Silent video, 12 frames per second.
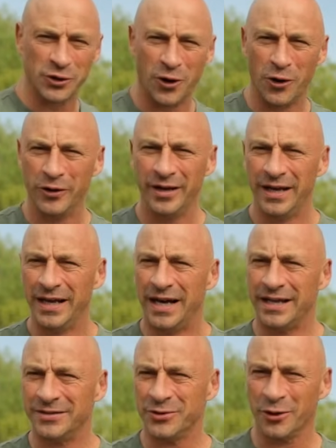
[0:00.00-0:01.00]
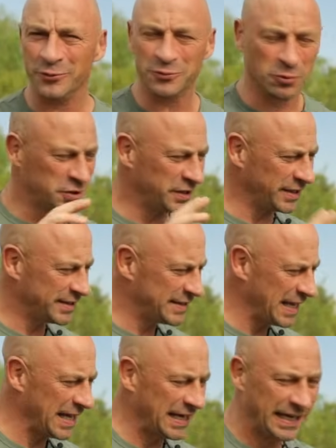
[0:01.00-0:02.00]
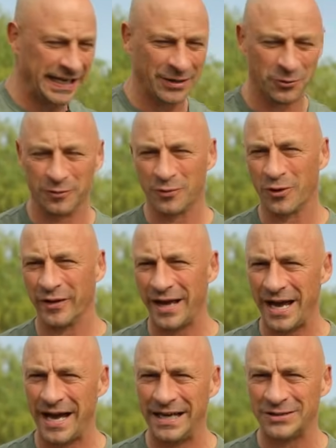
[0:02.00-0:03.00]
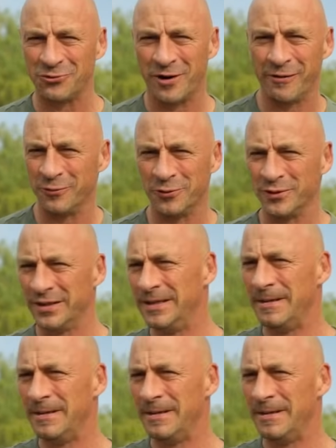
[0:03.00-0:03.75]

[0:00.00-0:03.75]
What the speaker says: on and Joe's watching the telly or got the hairdryer on, or